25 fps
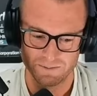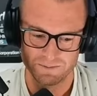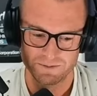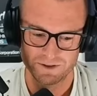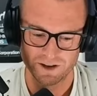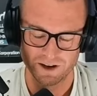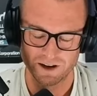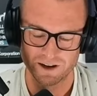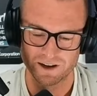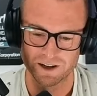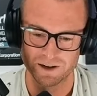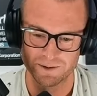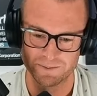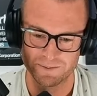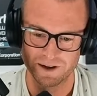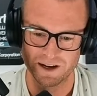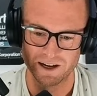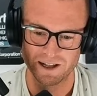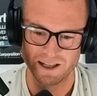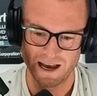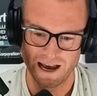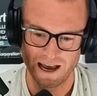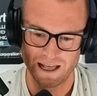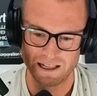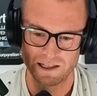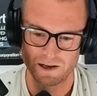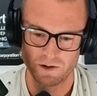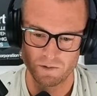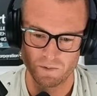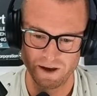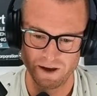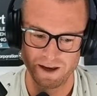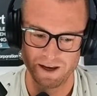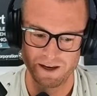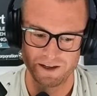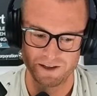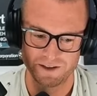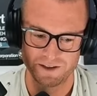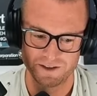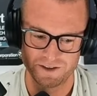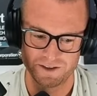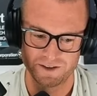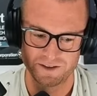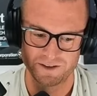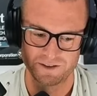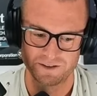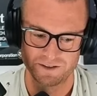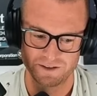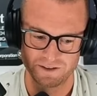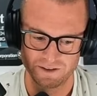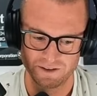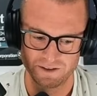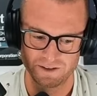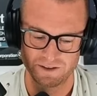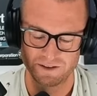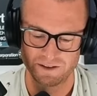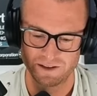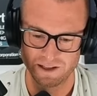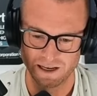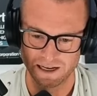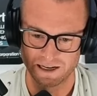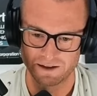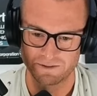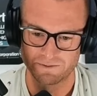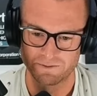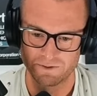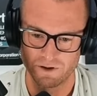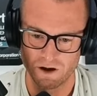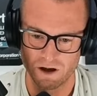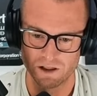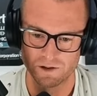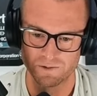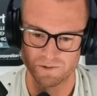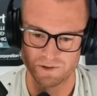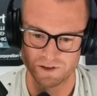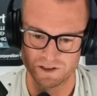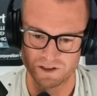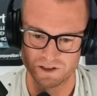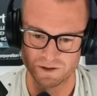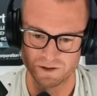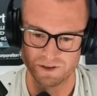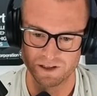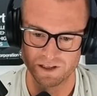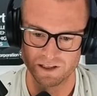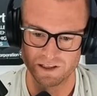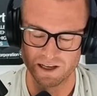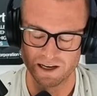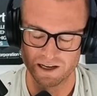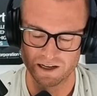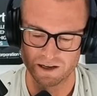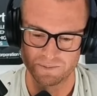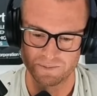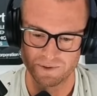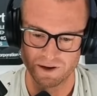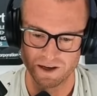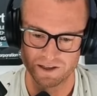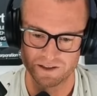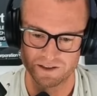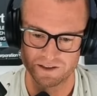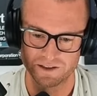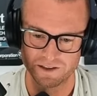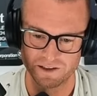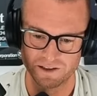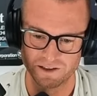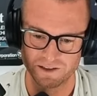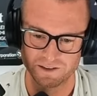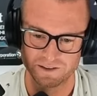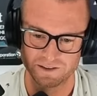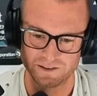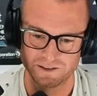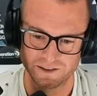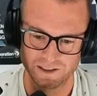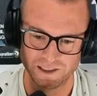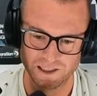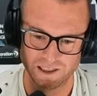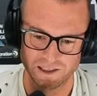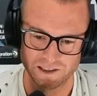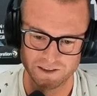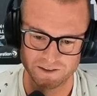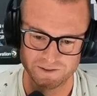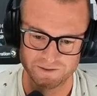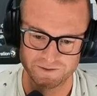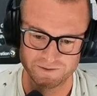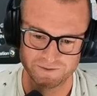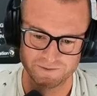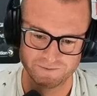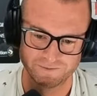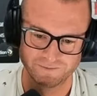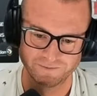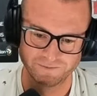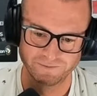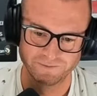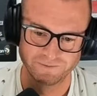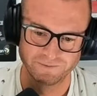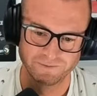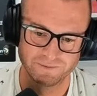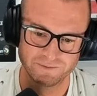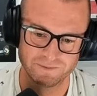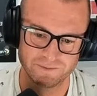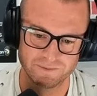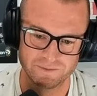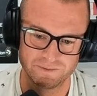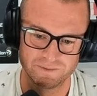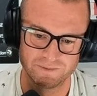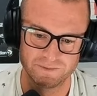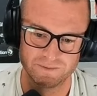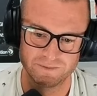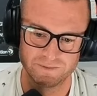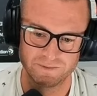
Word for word: talking about alleyways, like following somebody in that capacity. Yeah. Okay. Yeah, I've never done that.